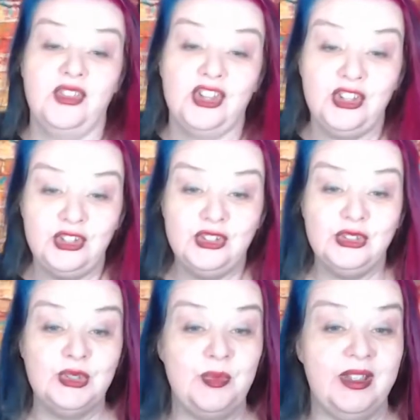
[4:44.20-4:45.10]
the
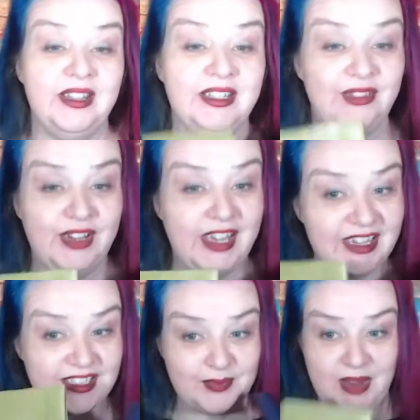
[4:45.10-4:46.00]
coos. But if I get
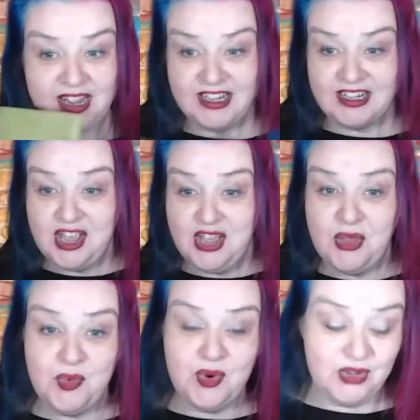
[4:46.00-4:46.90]
inspired,
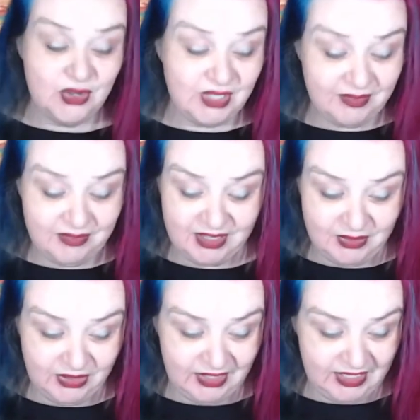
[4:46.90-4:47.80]
we'll do something
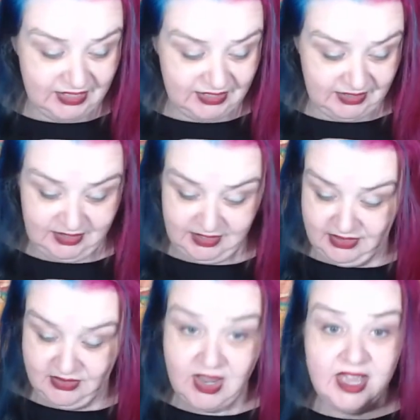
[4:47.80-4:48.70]
with this.
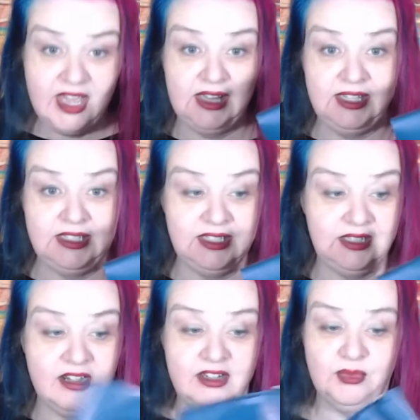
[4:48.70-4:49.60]
So let's
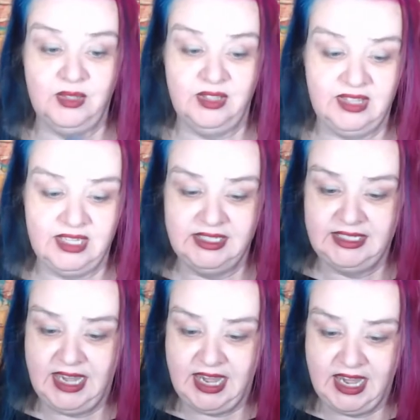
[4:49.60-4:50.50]
start with
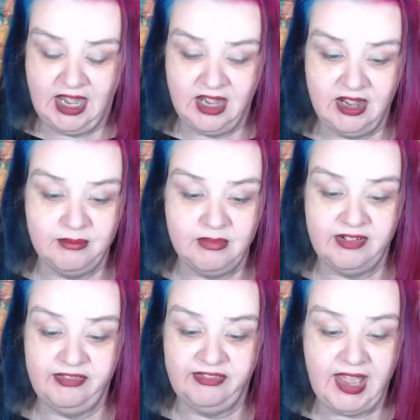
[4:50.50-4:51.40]
day number
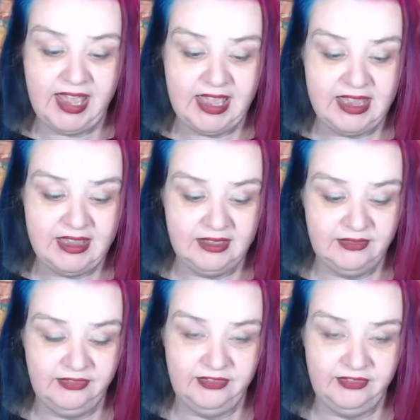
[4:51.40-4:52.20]
five.